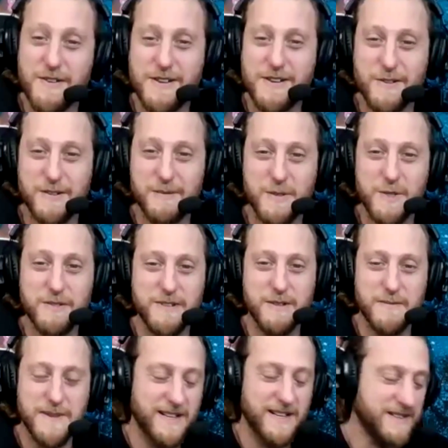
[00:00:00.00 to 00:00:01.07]
a thirty year old
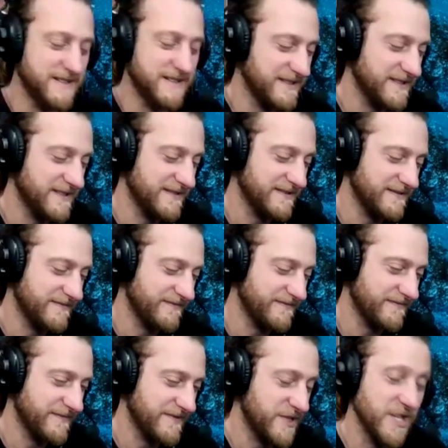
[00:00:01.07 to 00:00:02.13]
movie, man.
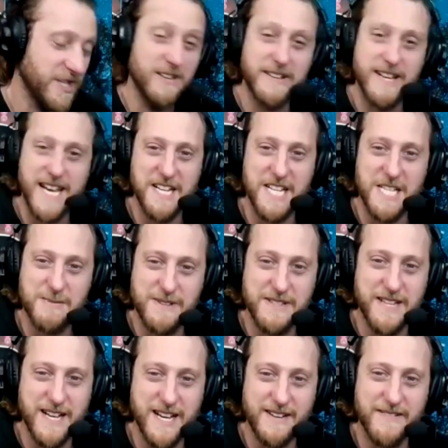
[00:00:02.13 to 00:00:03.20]
John Candy's
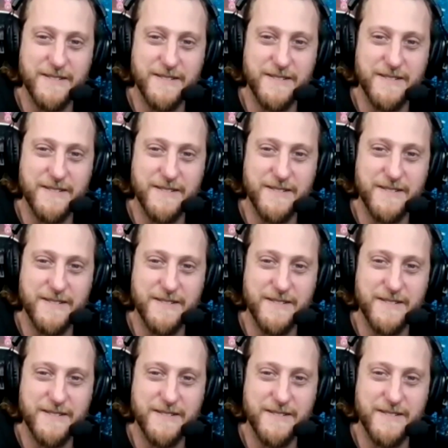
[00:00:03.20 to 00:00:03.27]
been yeah.